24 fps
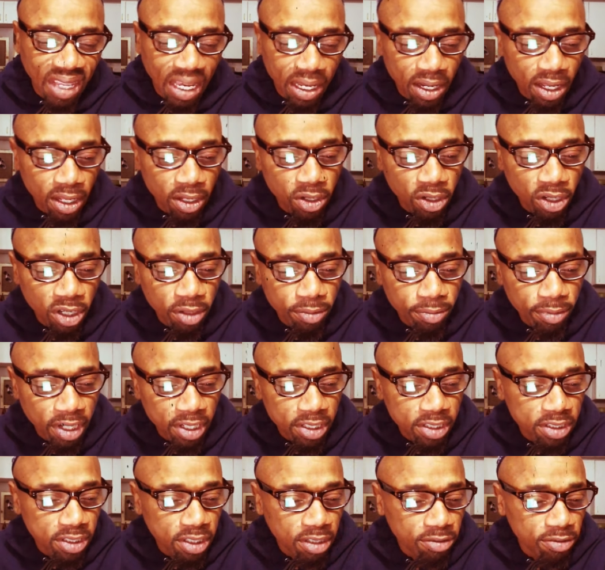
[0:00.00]
and I look at
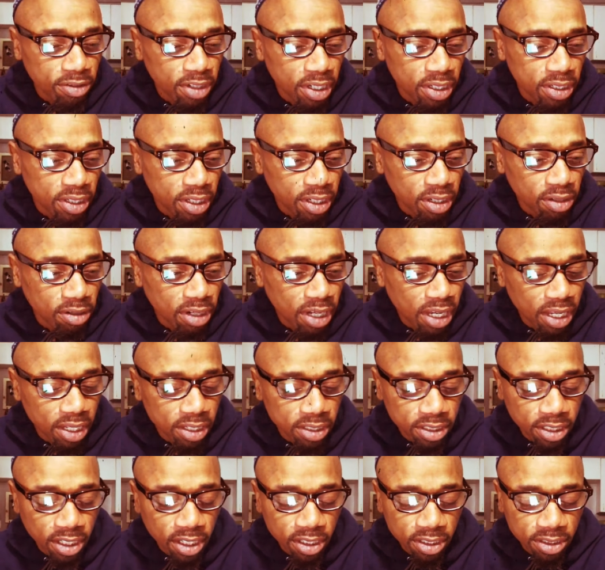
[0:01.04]
my son right now, how
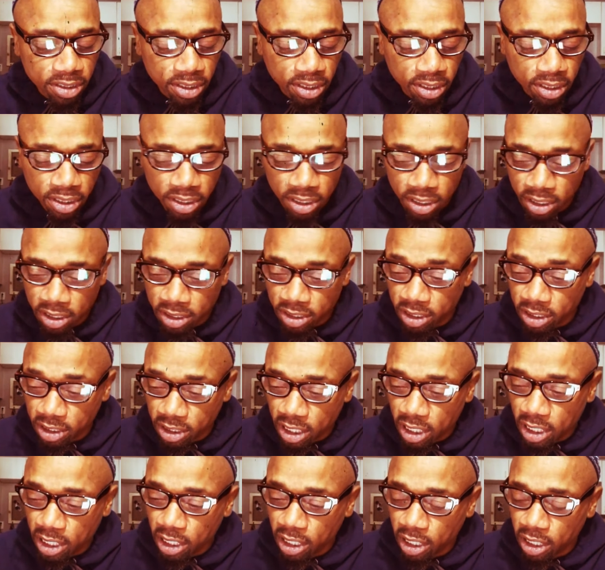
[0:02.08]
intelligent he is, and
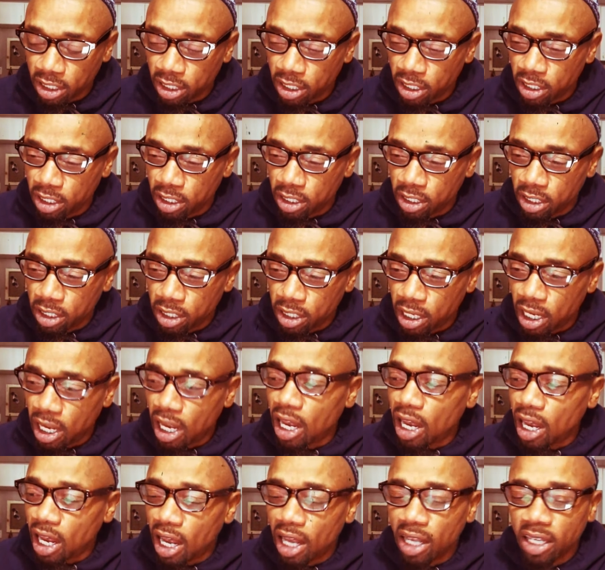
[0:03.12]
thinking,
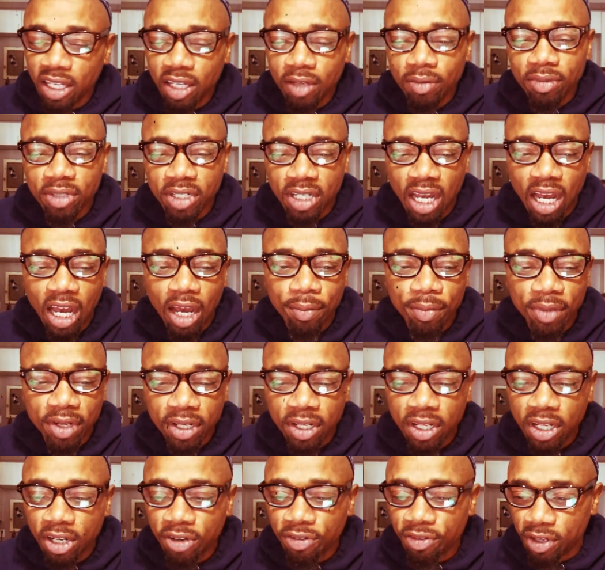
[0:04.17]
I, I am
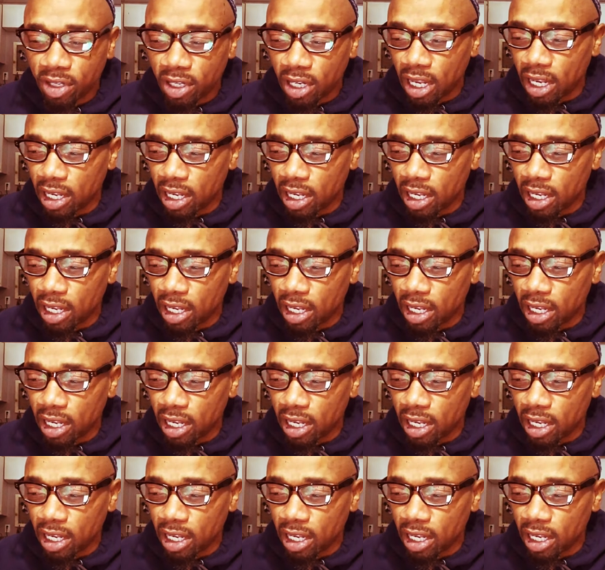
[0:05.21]
domineering.